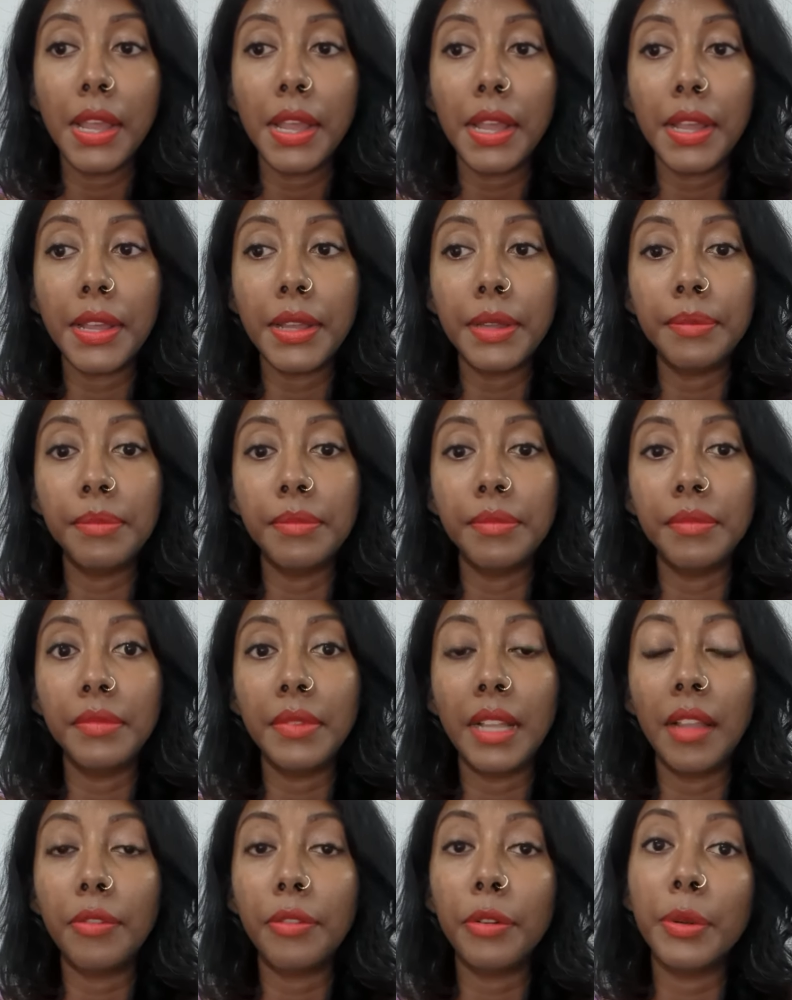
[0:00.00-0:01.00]

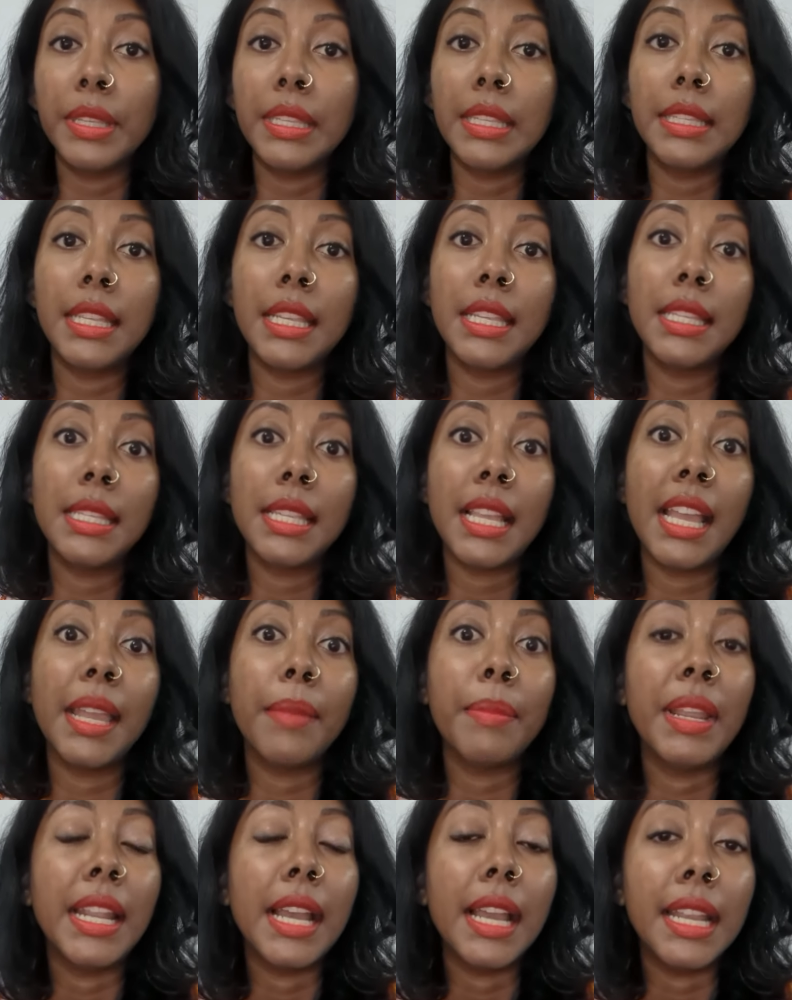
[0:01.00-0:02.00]
Um, for instance, I
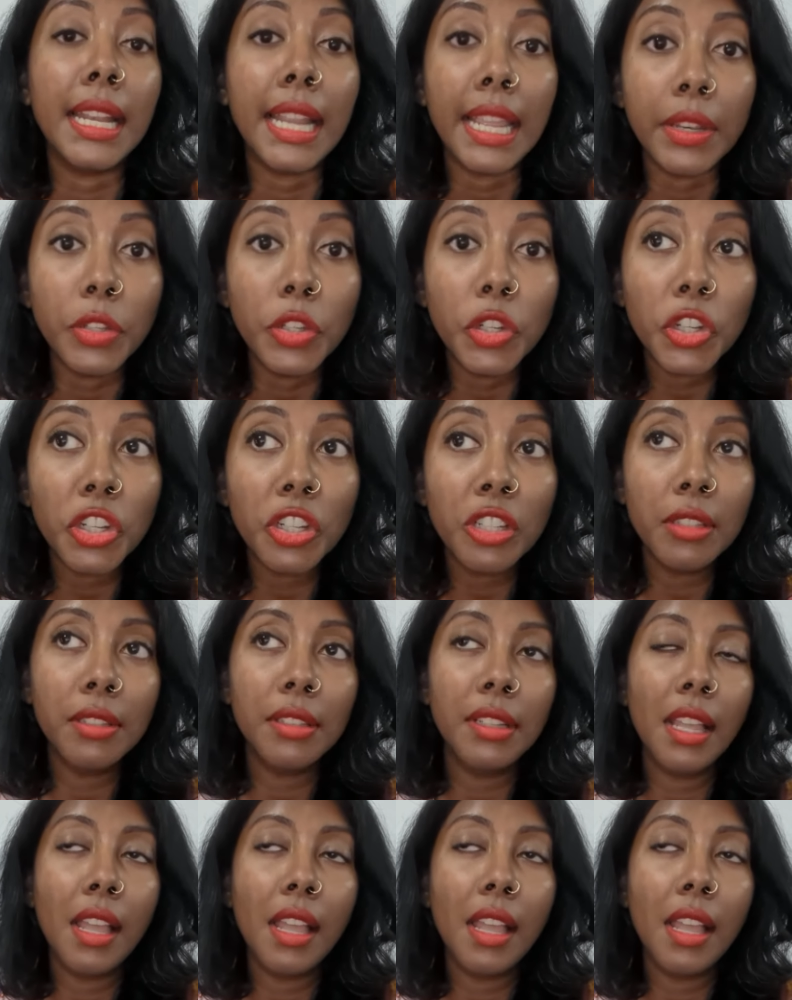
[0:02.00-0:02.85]
am an islander,